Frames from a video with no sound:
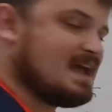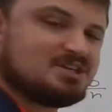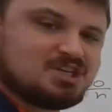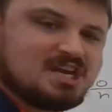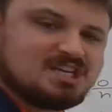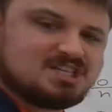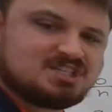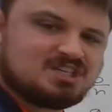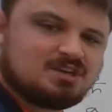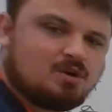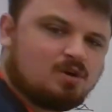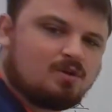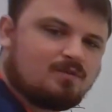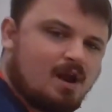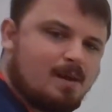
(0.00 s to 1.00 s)
adjacent
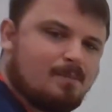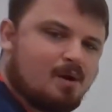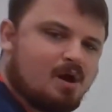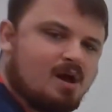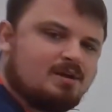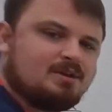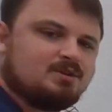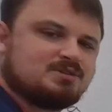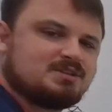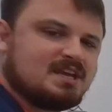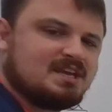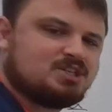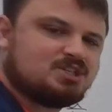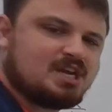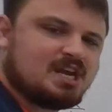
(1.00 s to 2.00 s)
over hypotenuse.
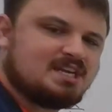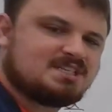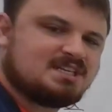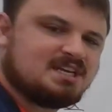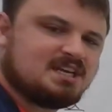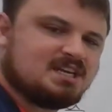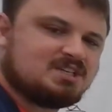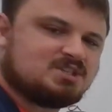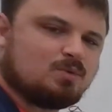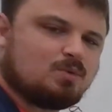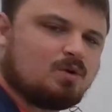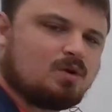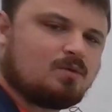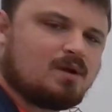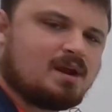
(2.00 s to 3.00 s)
Adjacent is the
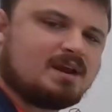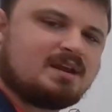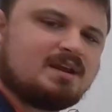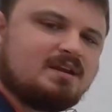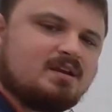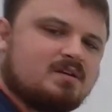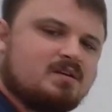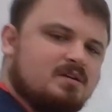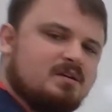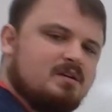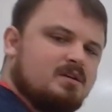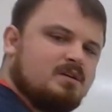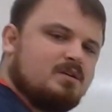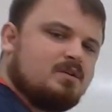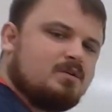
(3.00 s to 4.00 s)
one right here,
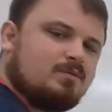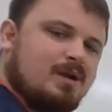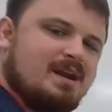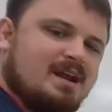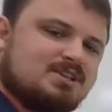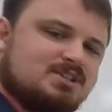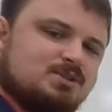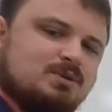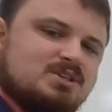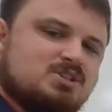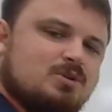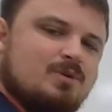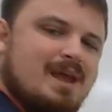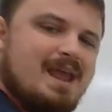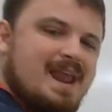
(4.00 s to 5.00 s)
right next to it.
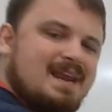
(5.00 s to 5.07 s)
So